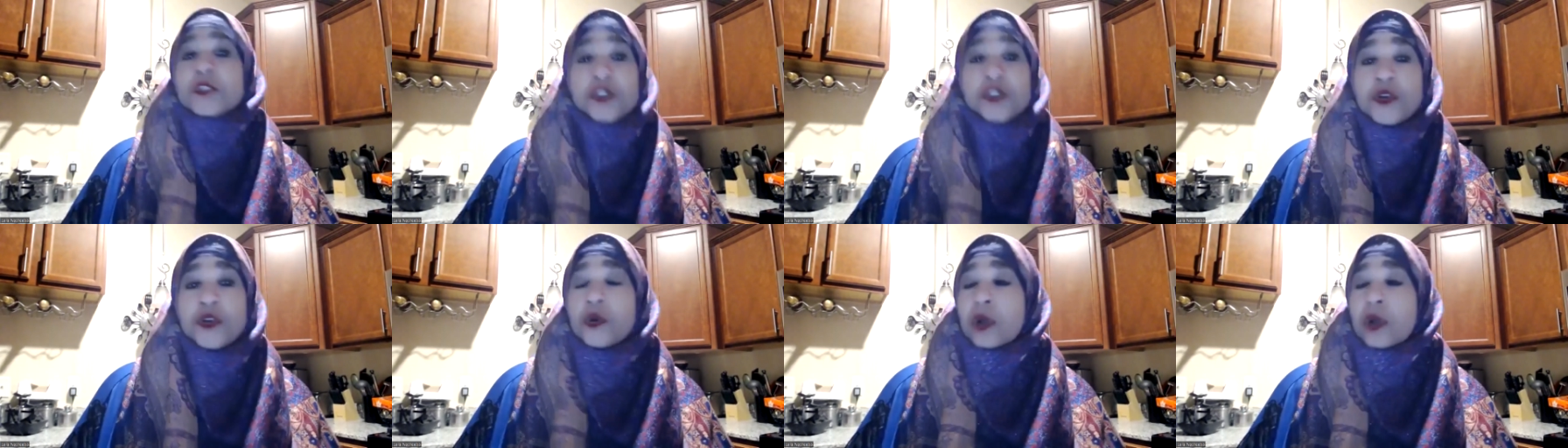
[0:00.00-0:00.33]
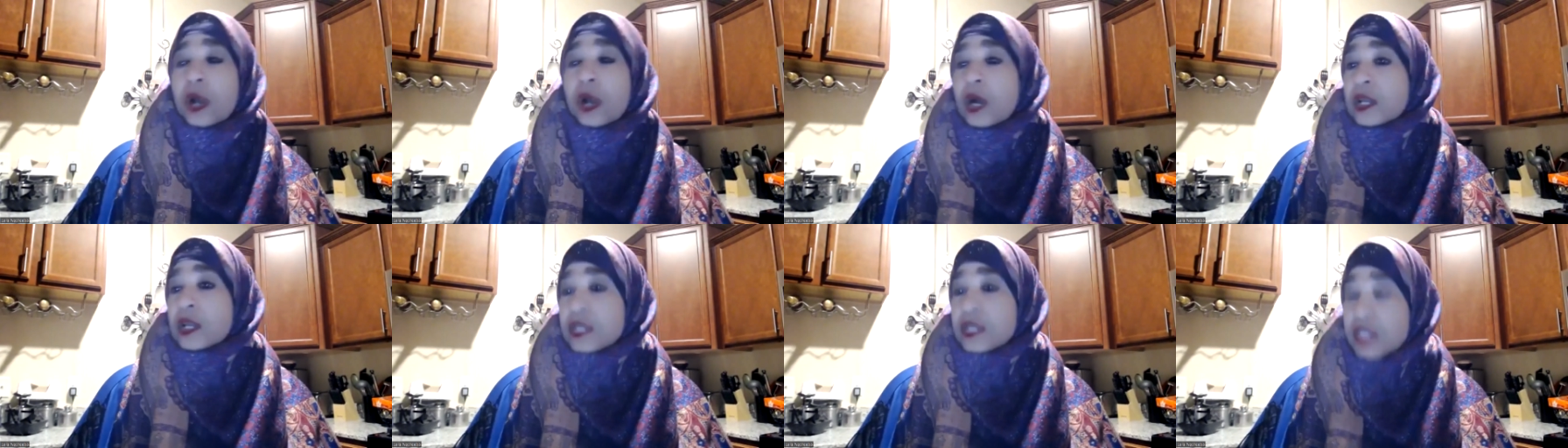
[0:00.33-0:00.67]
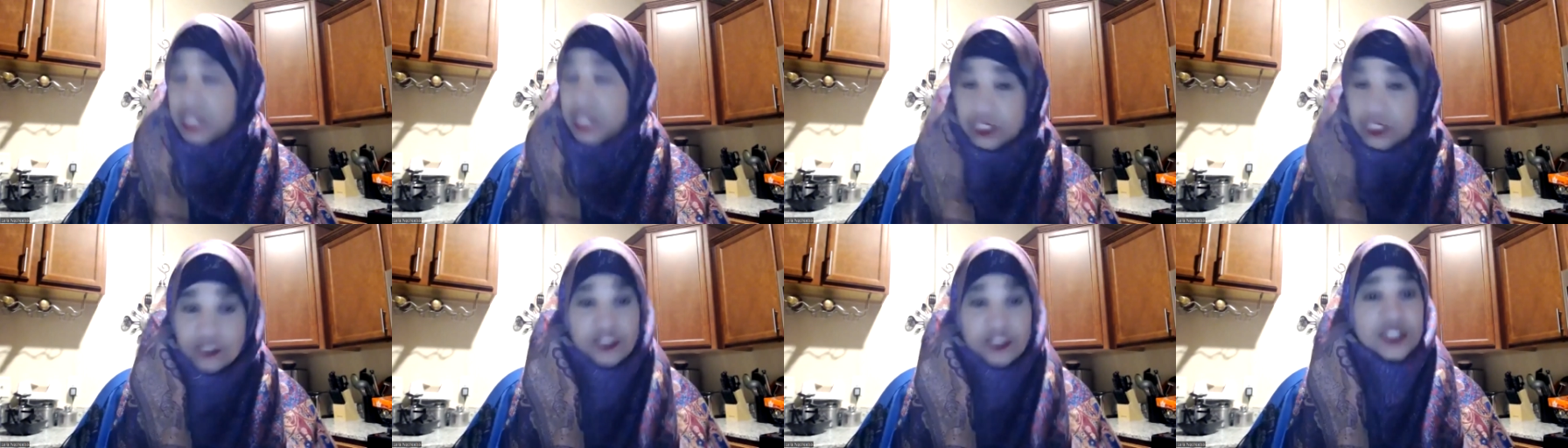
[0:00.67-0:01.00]
your uh,
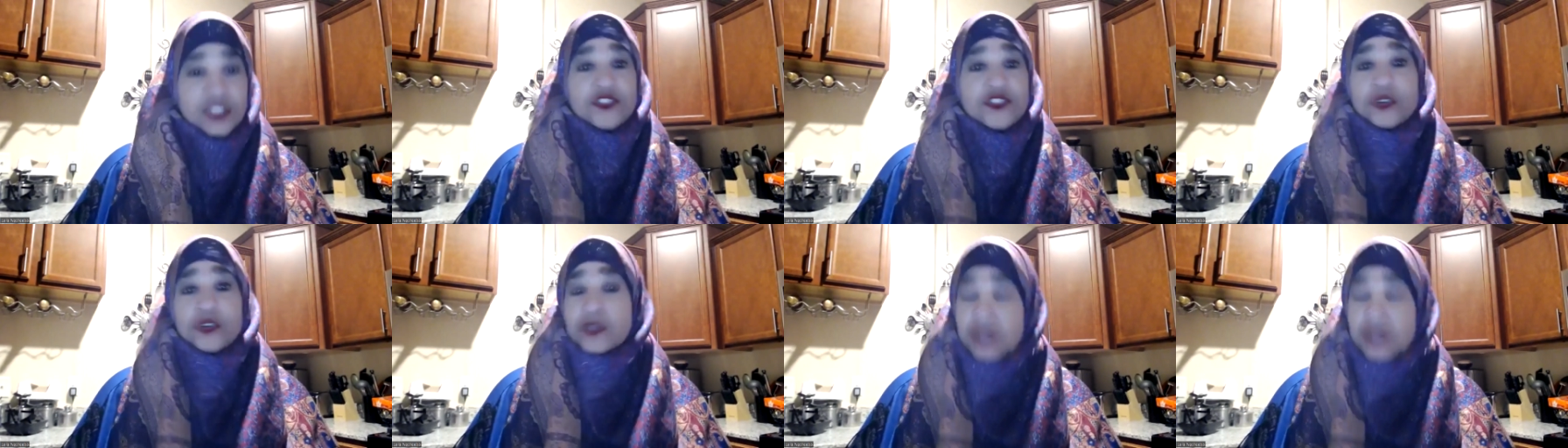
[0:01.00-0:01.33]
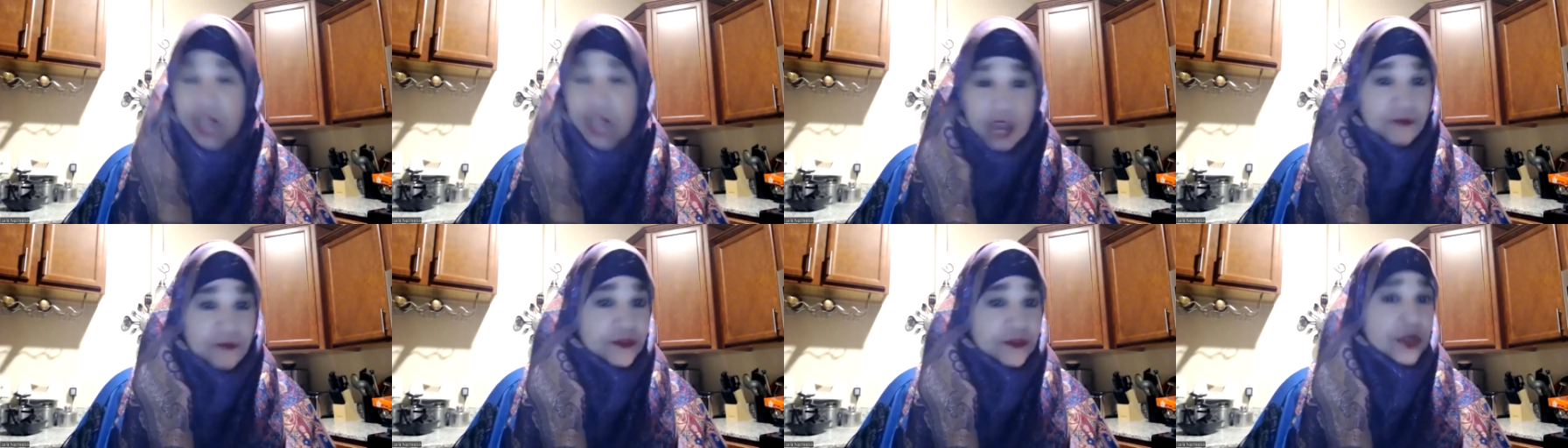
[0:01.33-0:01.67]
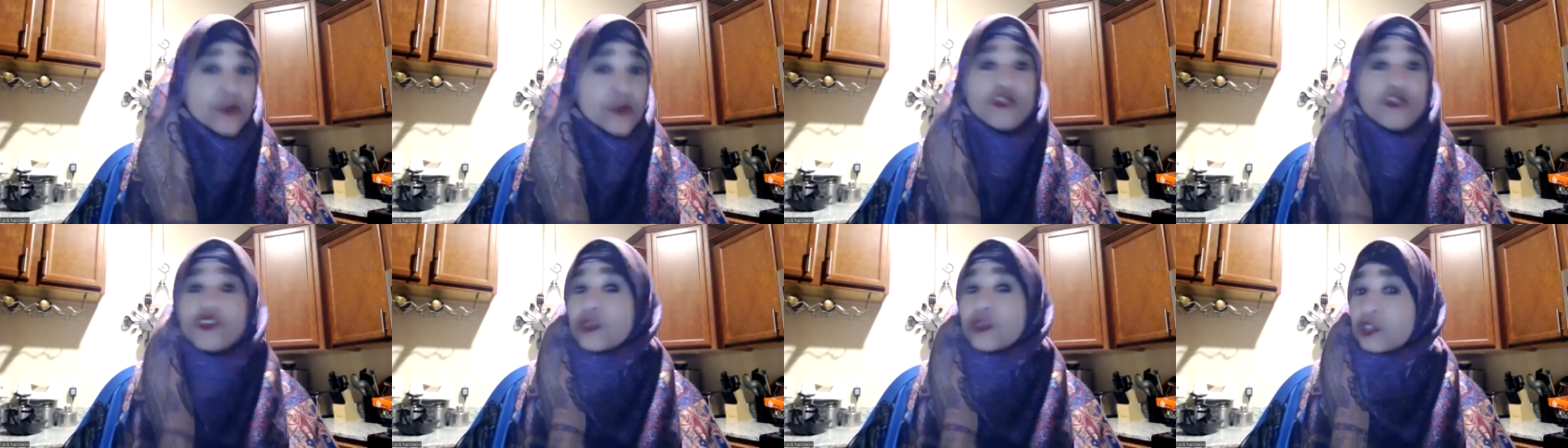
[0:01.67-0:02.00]
nieces, your
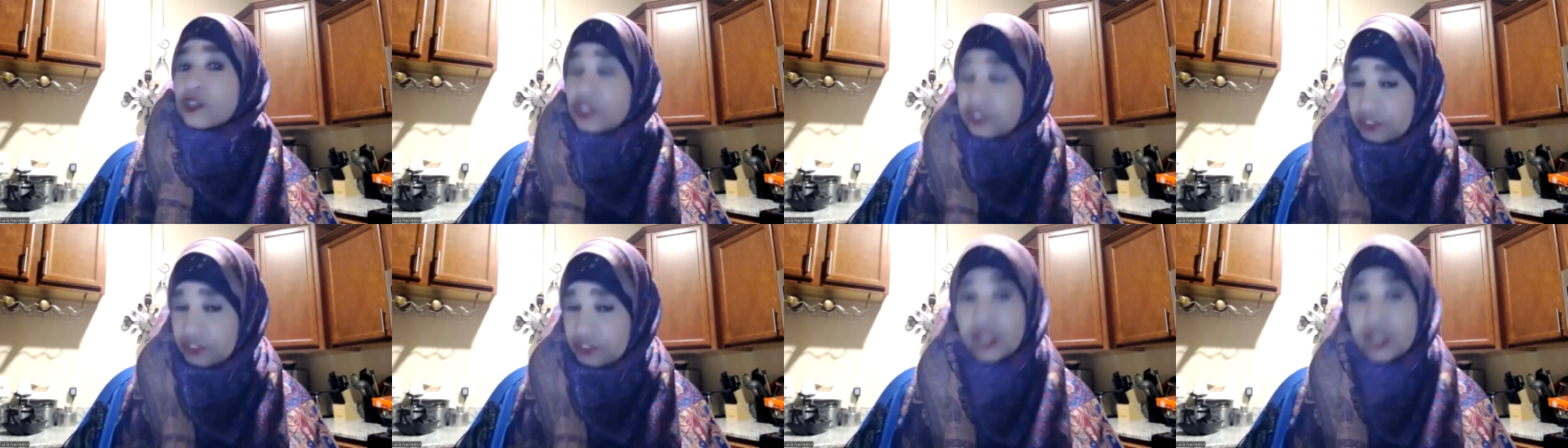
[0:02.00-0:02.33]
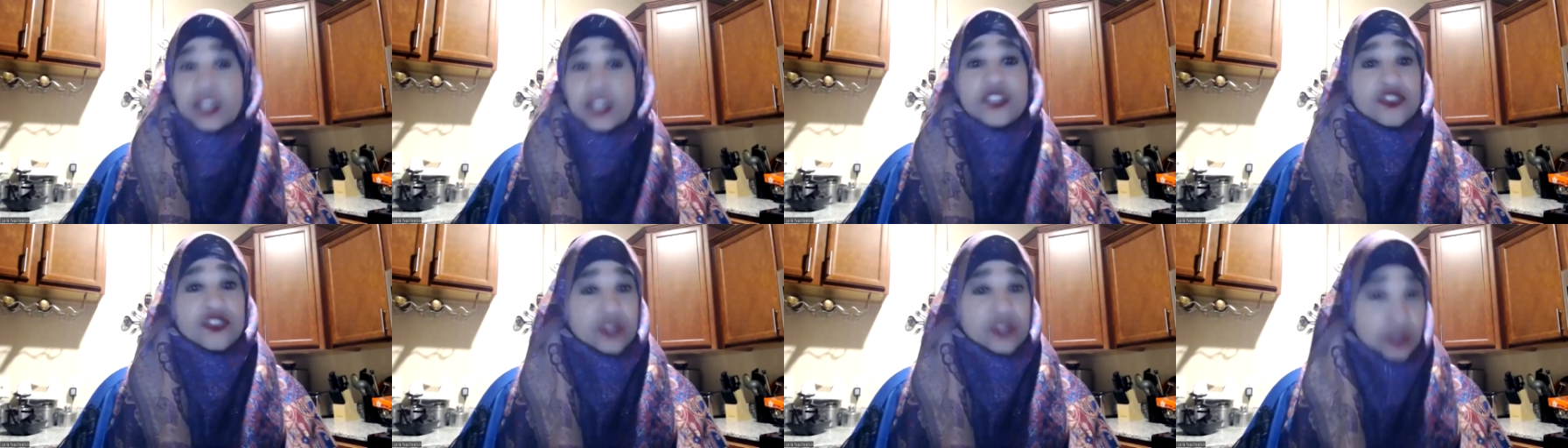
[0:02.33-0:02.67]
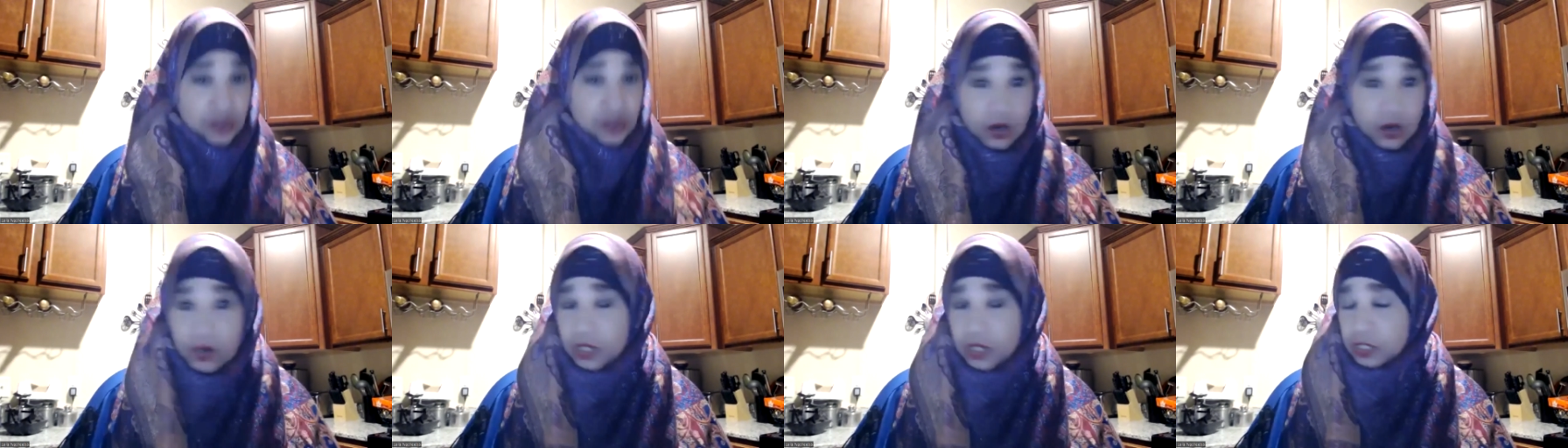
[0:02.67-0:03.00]
nephews, your sons, your
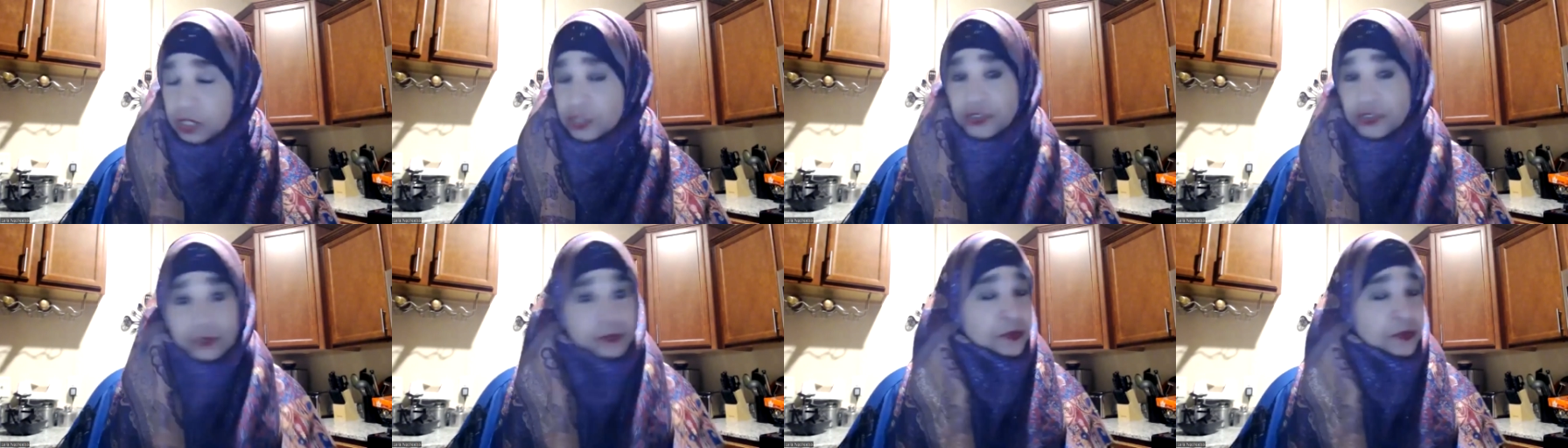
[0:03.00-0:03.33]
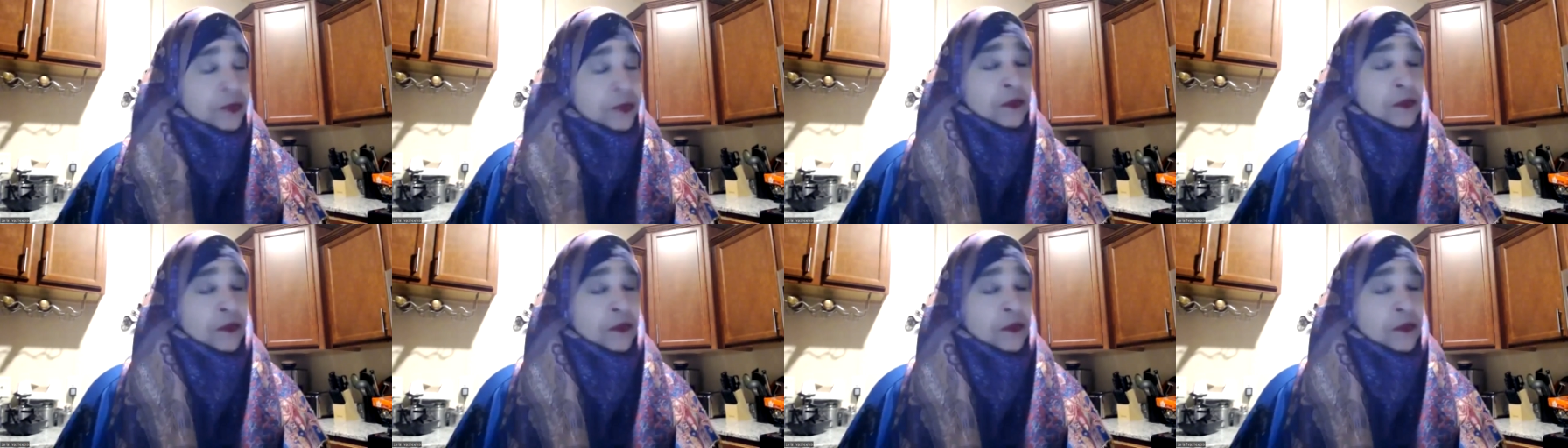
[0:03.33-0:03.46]
daughters,